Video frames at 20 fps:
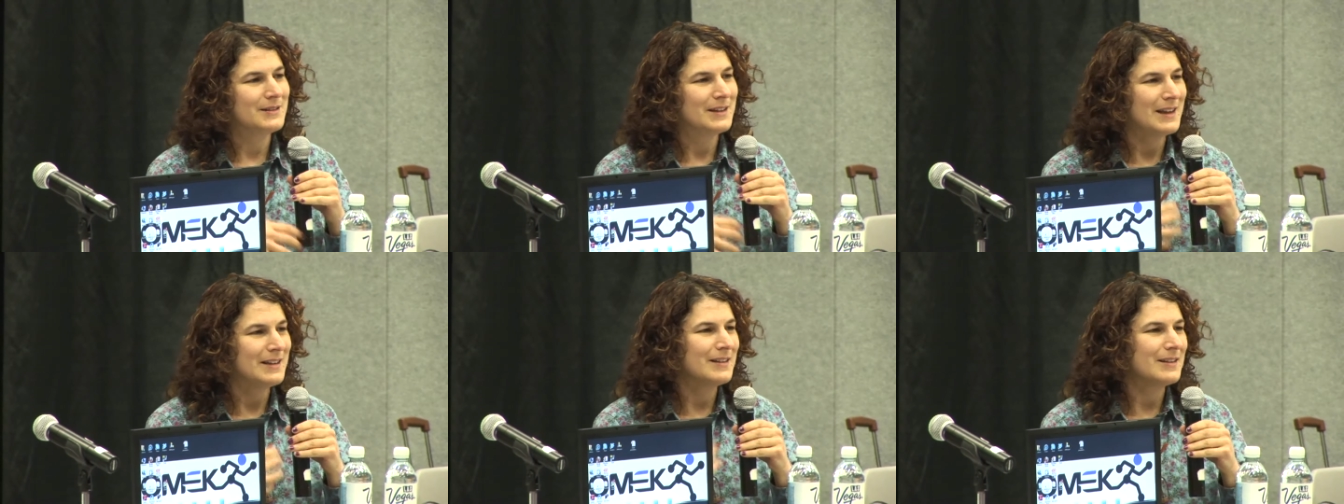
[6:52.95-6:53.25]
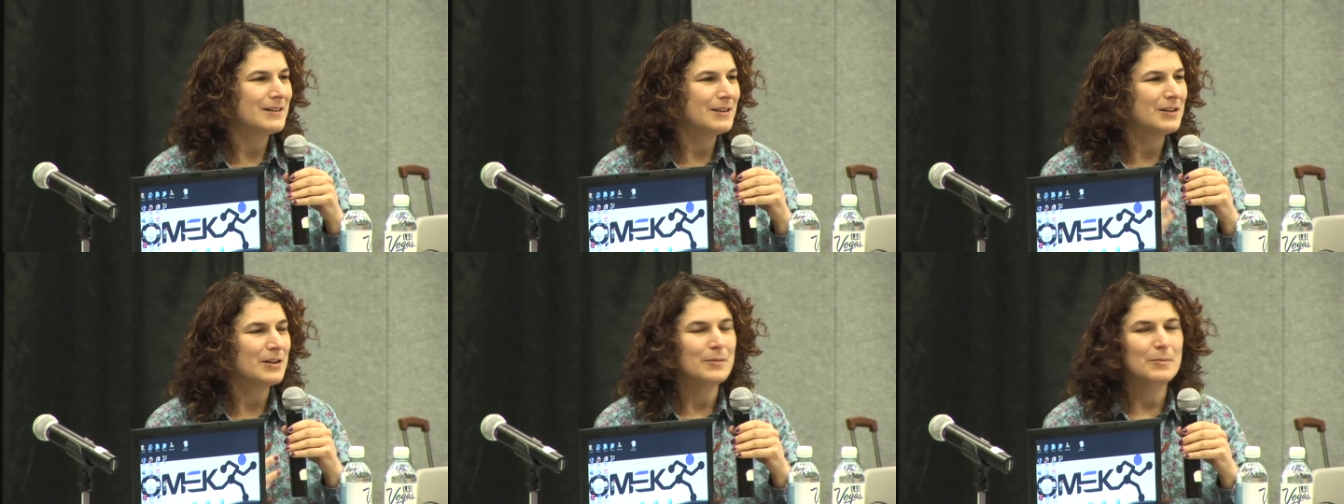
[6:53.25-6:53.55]
that's
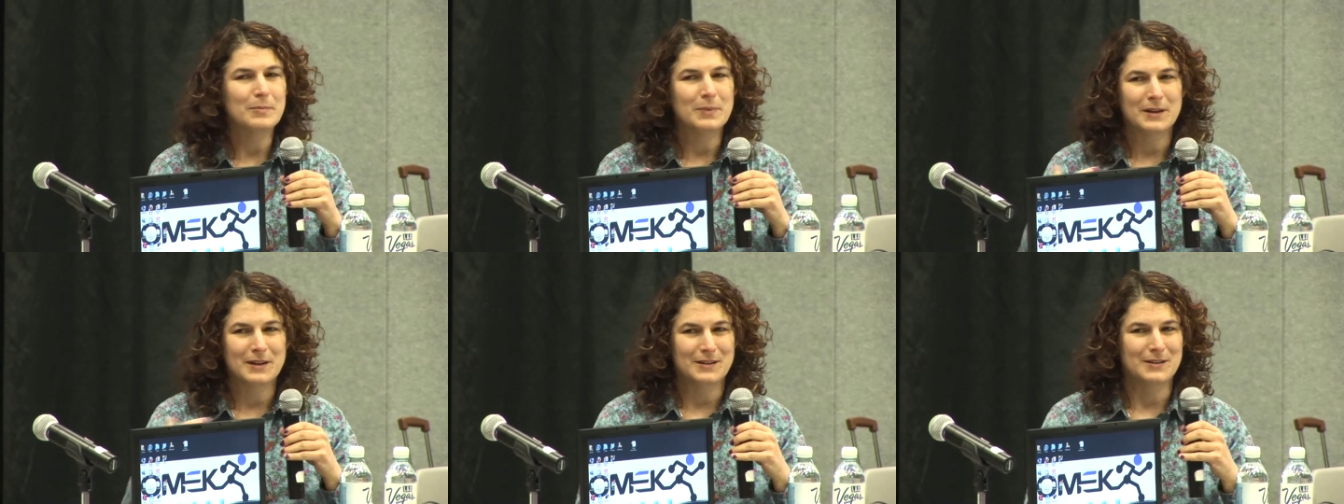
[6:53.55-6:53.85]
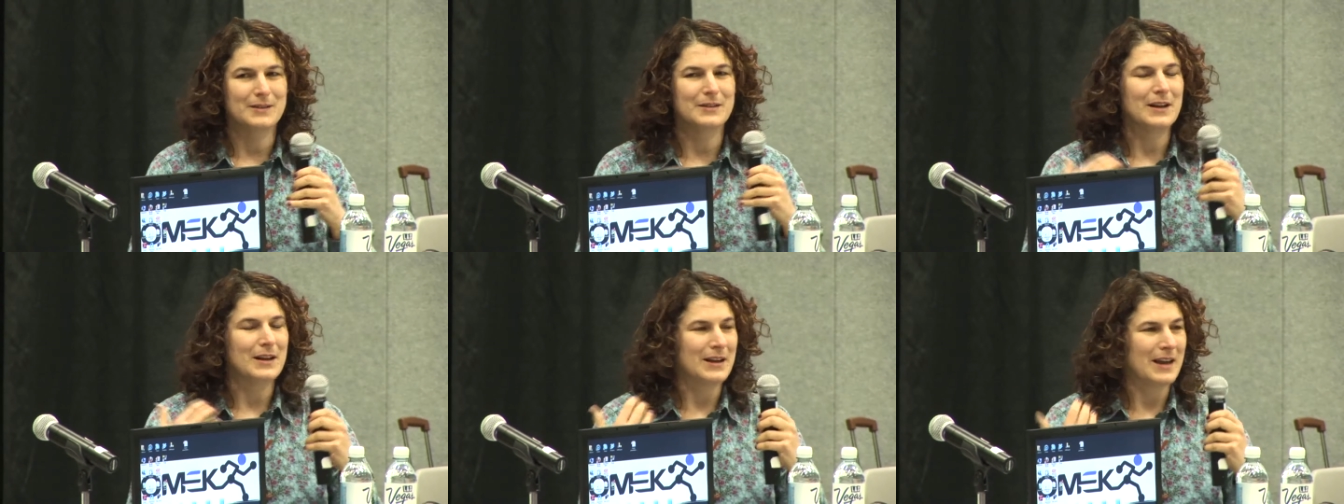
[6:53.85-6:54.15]
a little
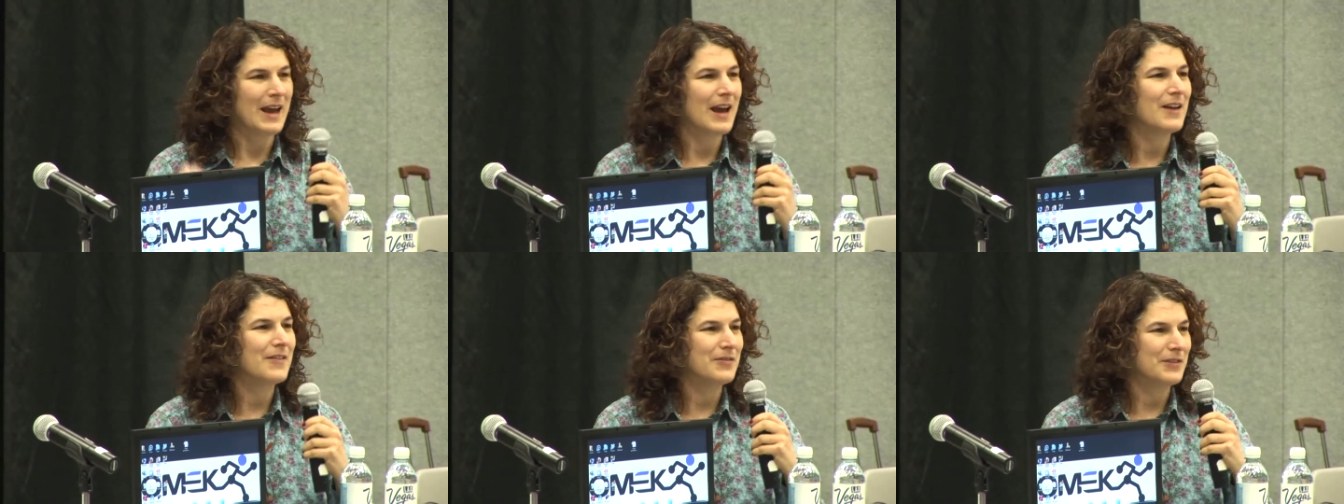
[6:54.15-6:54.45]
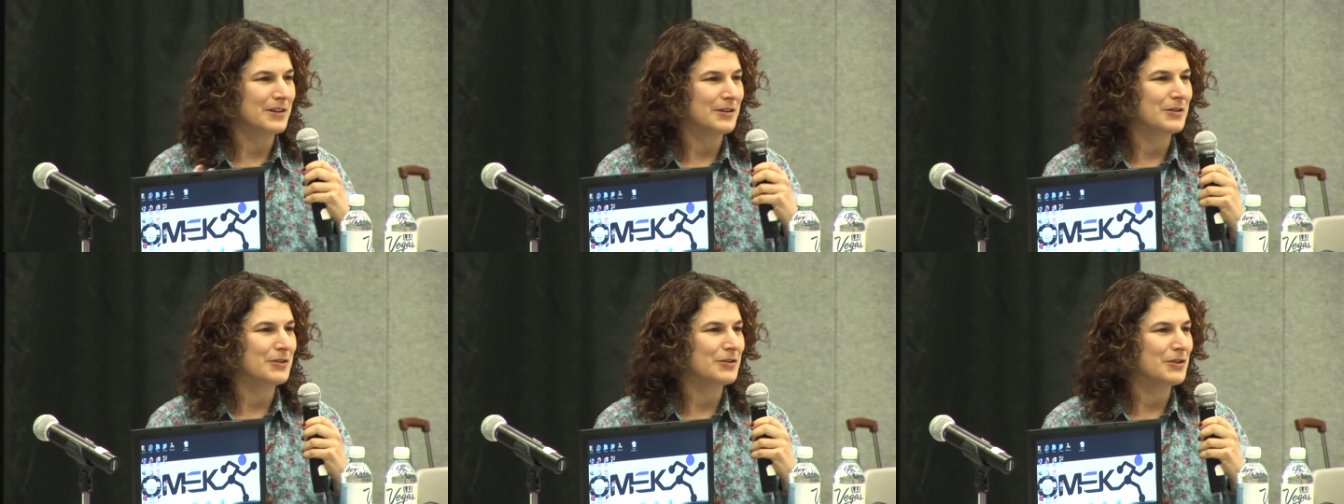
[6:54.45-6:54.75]
bit
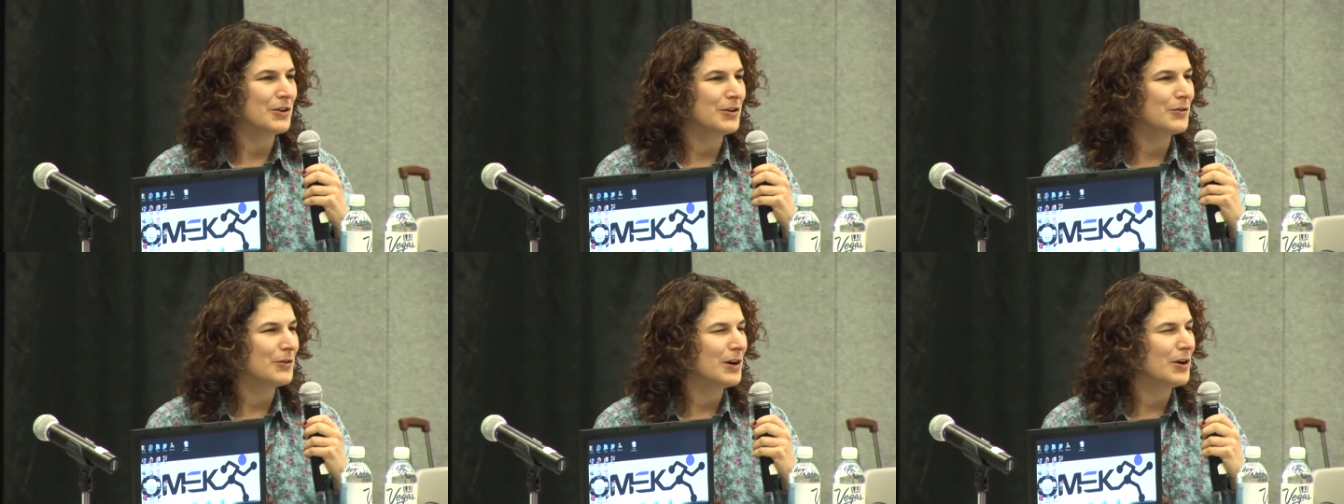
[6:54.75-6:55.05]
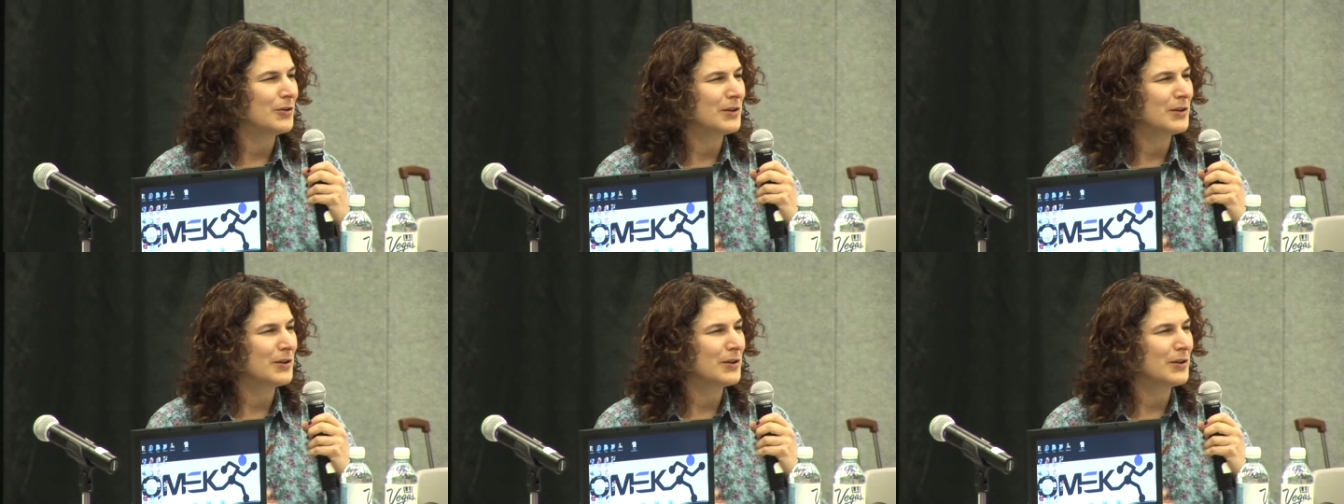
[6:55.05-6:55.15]
heavy, you know?